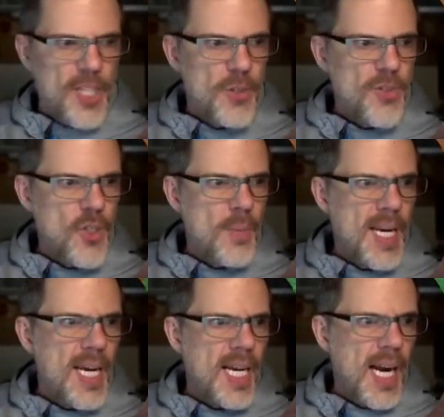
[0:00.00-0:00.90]
when you zoom
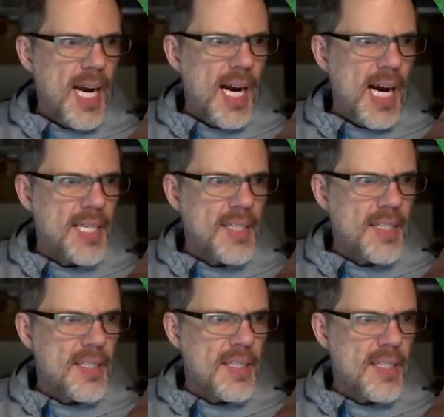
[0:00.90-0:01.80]
in on
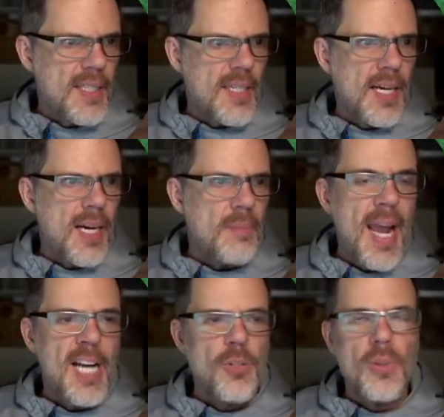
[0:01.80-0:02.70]

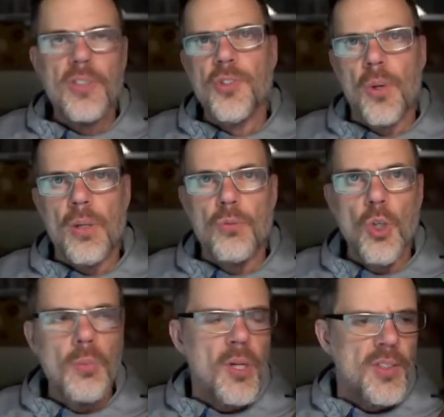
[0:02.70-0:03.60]
manuals or
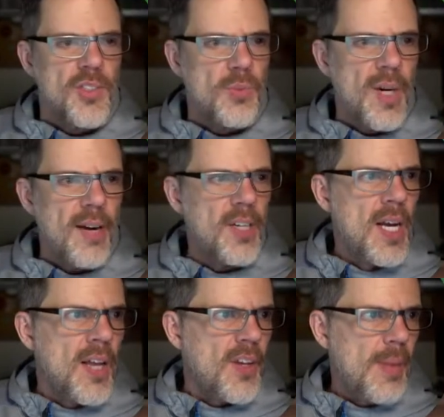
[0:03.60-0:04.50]
rule books,
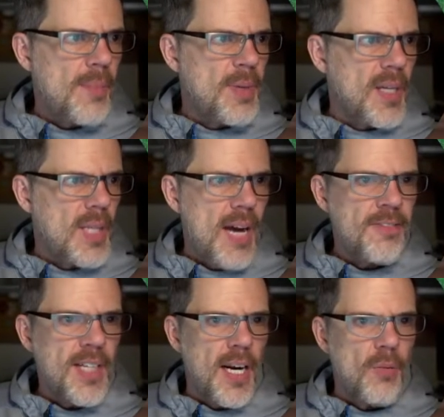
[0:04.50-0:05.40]
whatever, there might be a
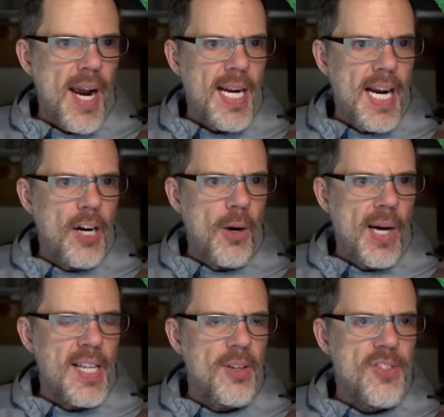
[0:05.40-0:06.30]
left and a right arrow
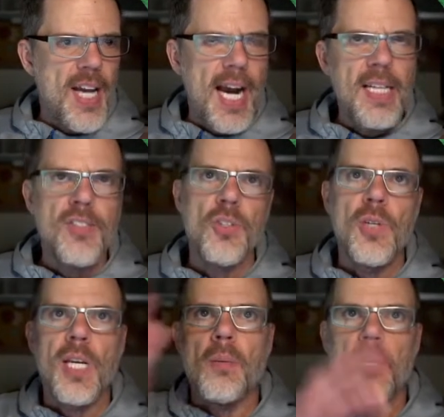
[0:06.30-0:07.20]
on either side, so
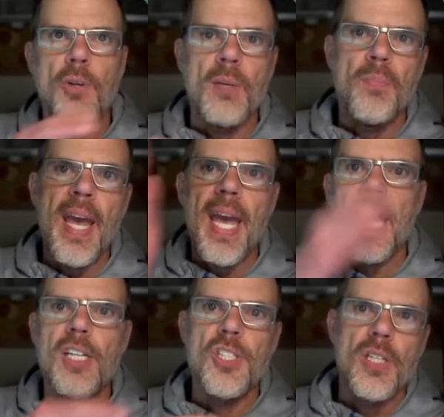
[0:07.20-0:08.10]
you can
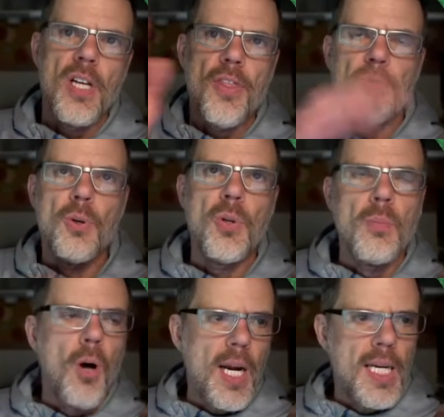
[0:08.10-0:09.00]
page through the
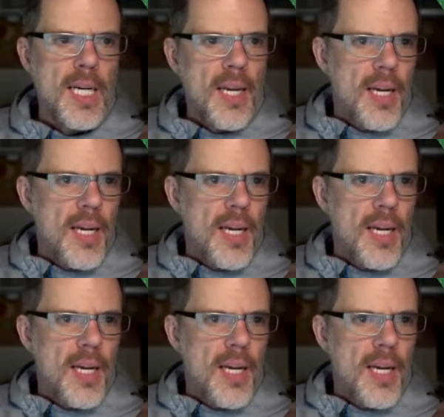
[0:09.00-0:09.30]
book.